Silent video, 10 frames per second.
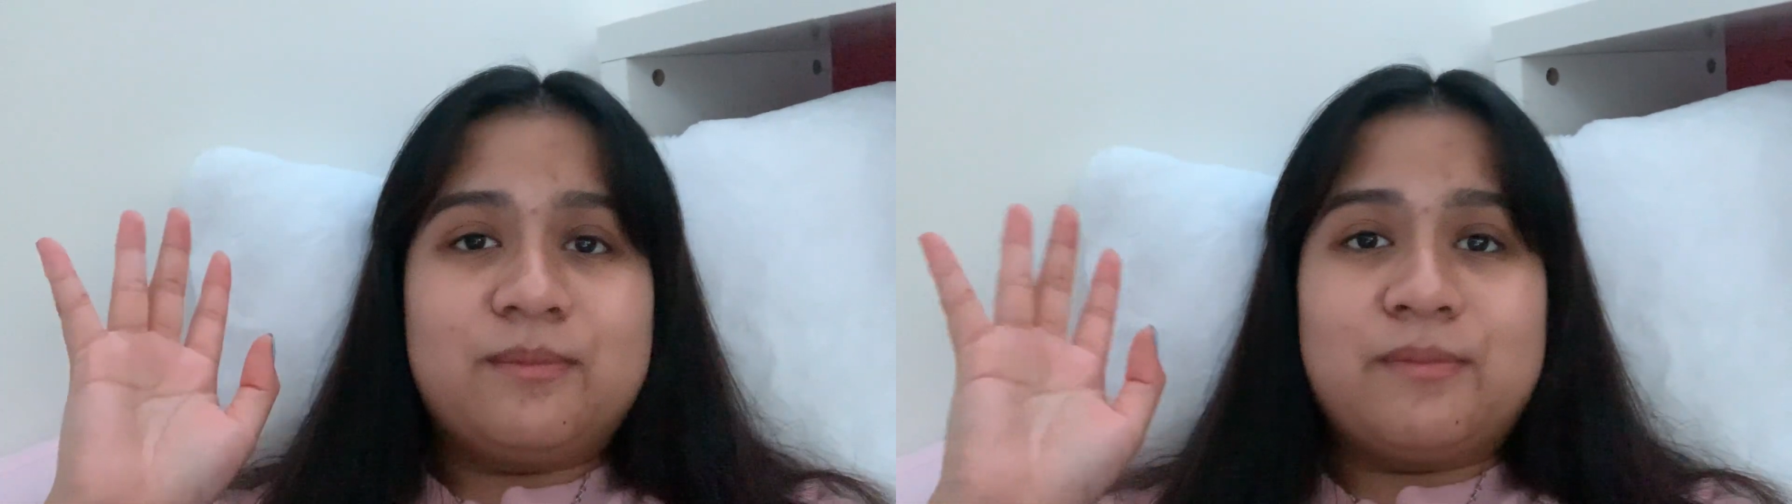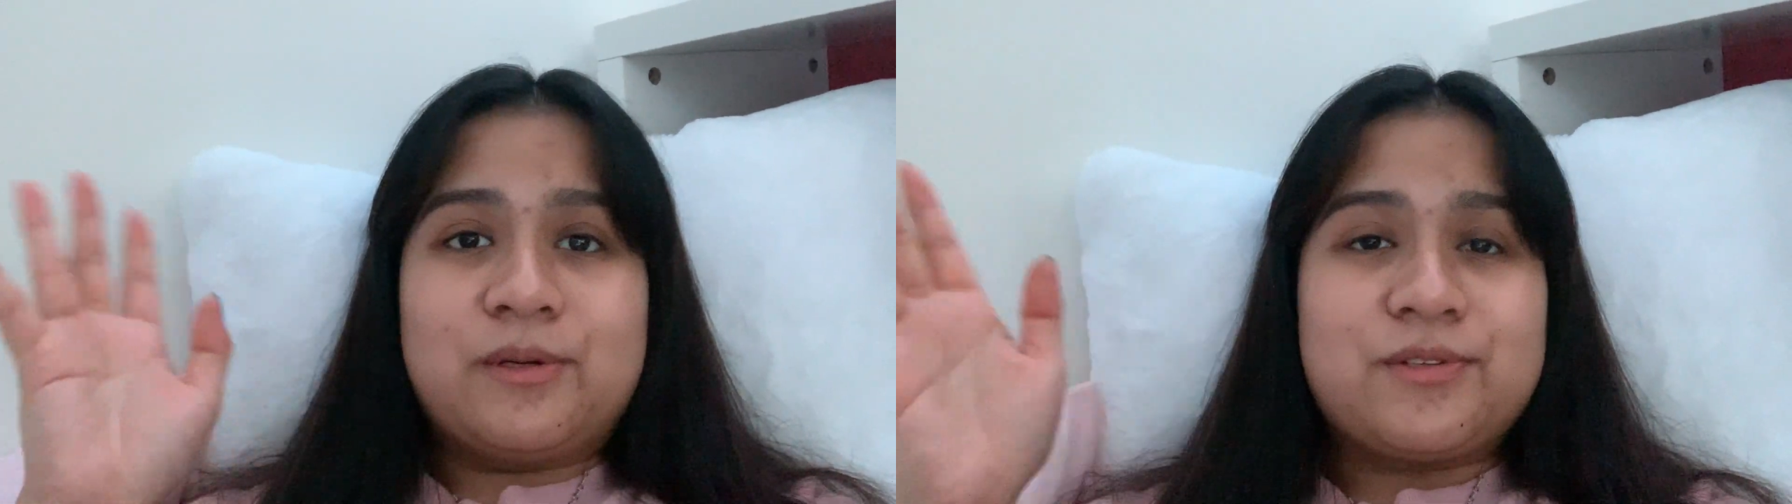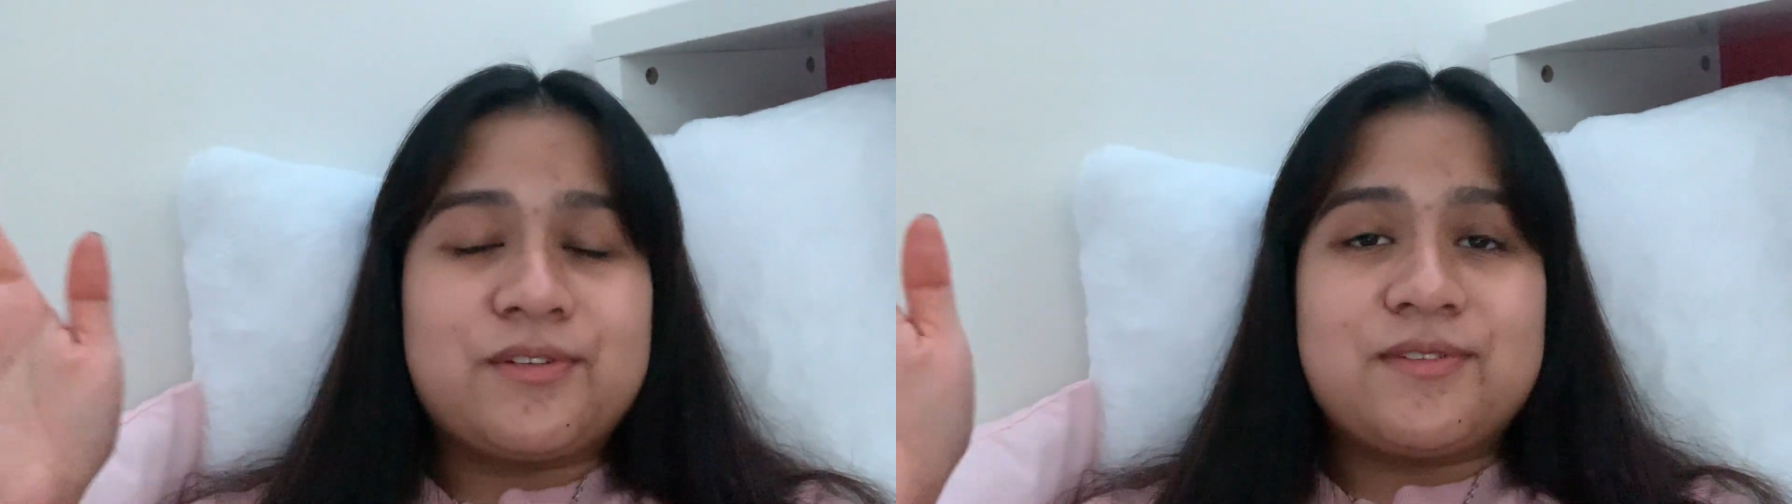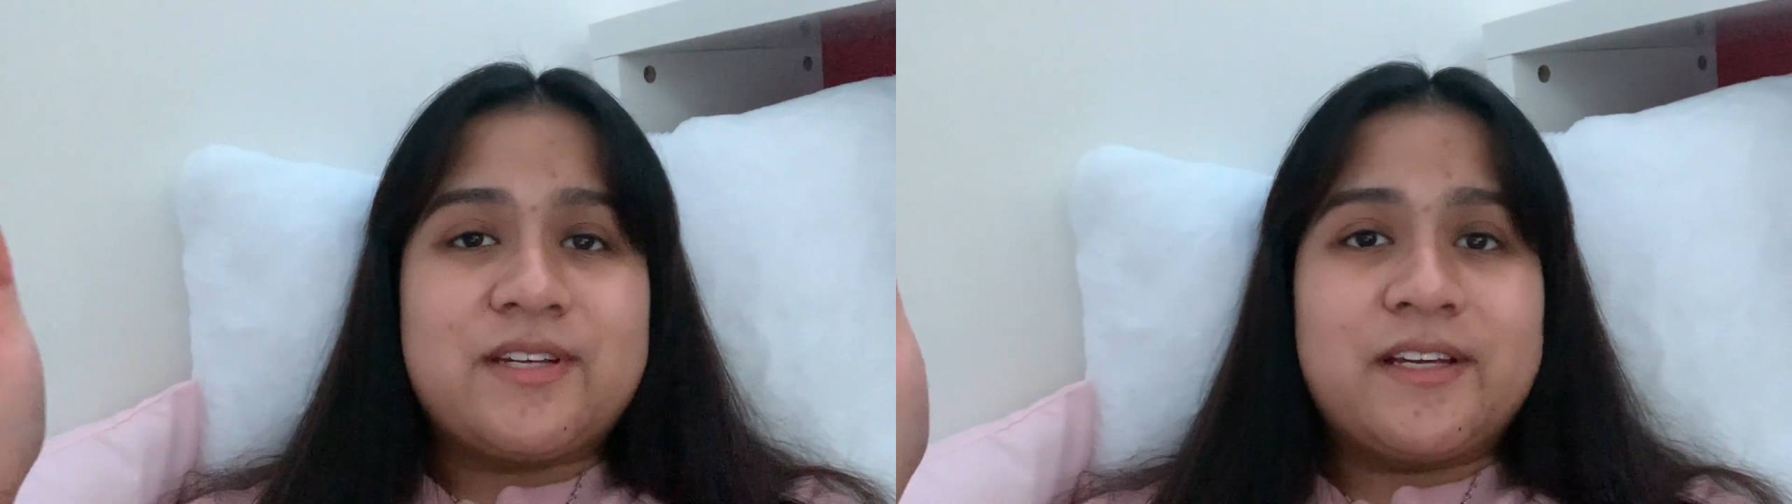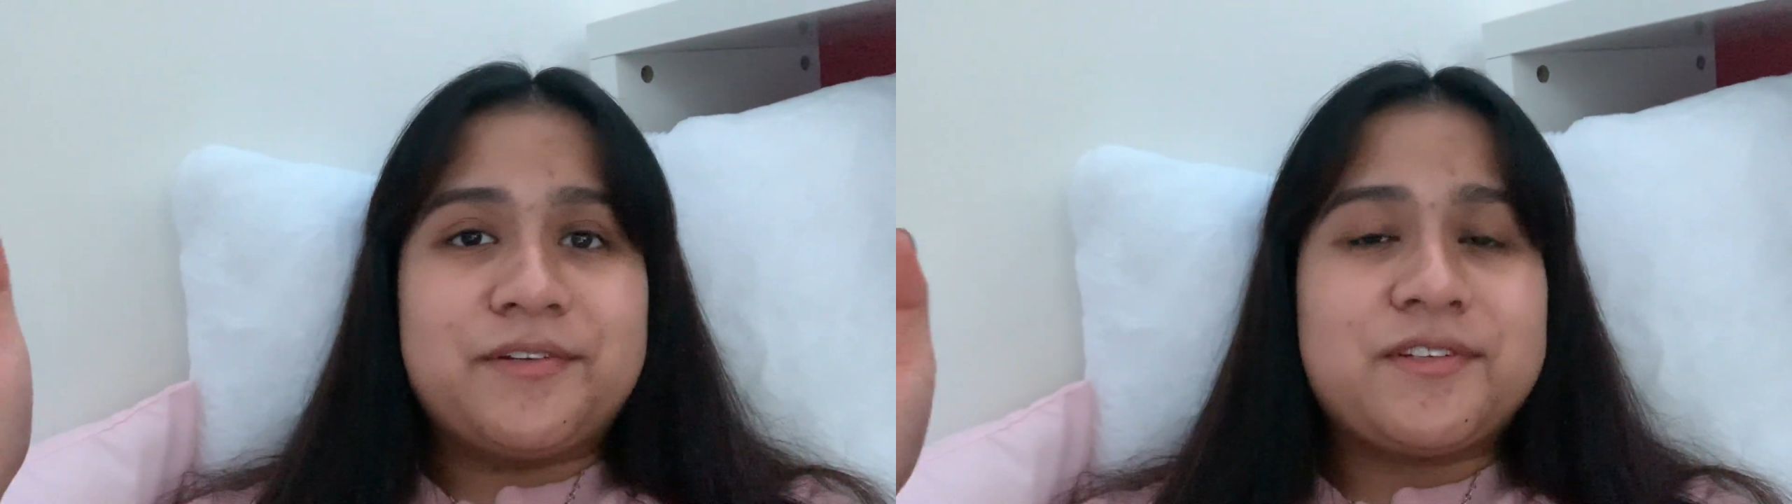most
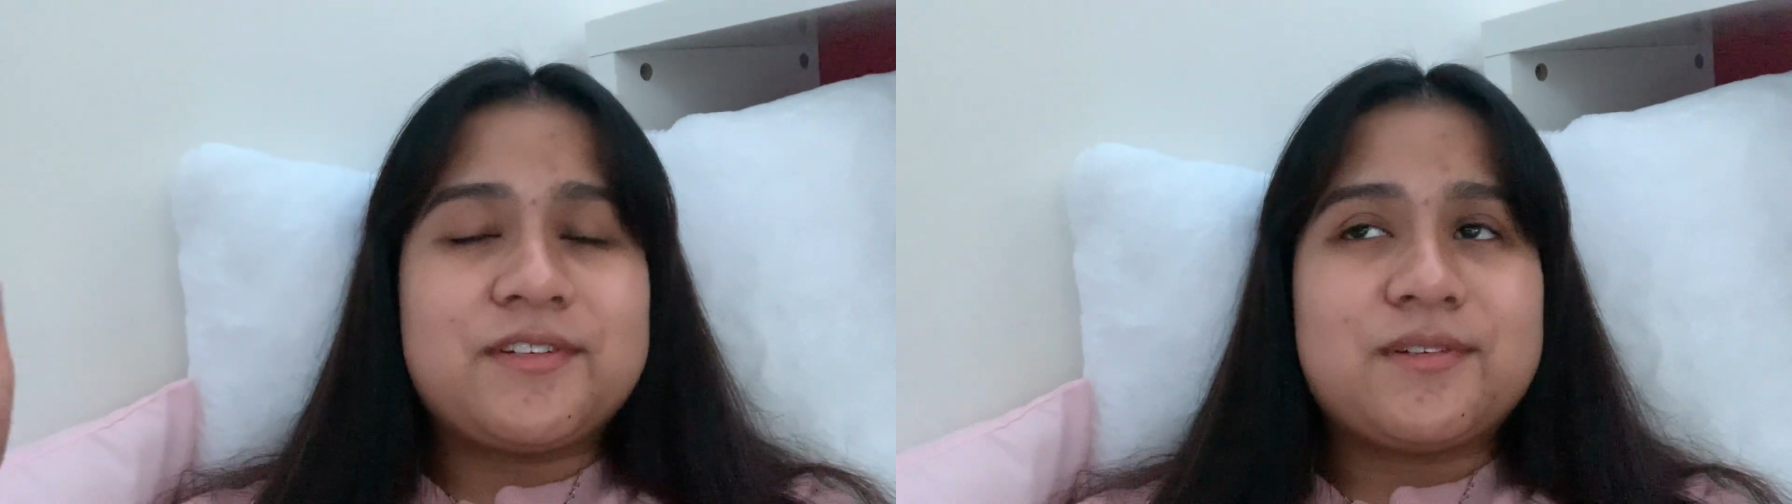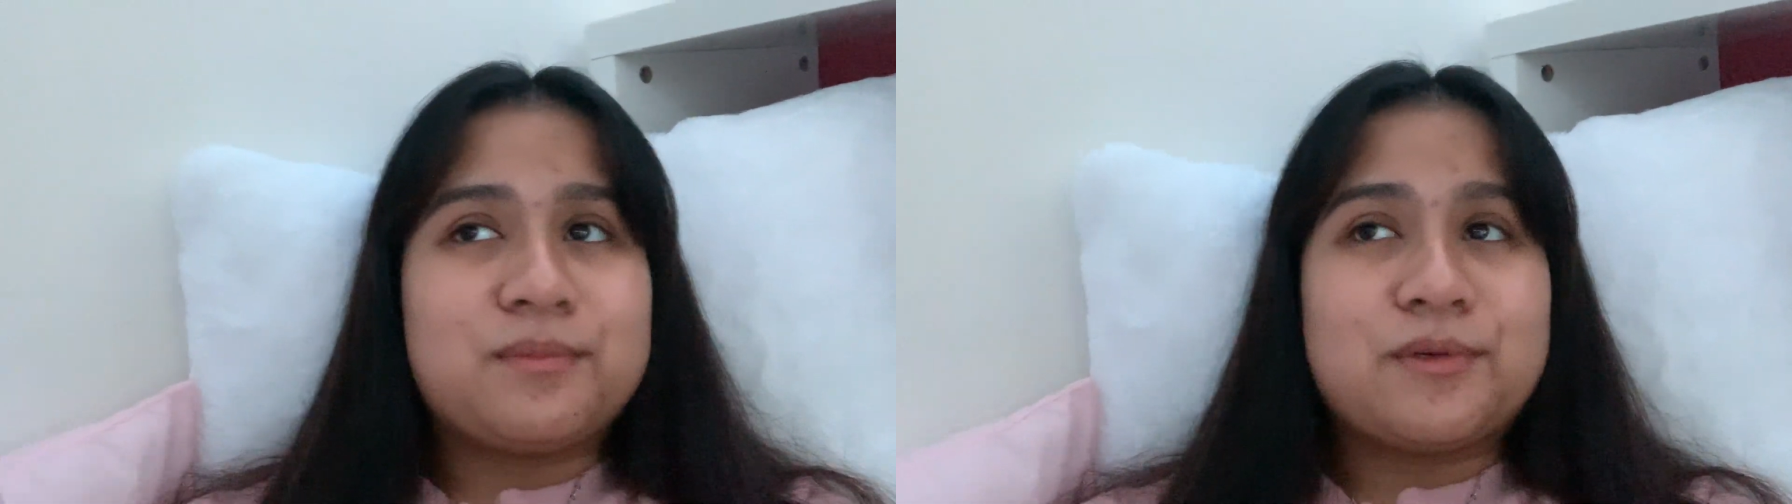days,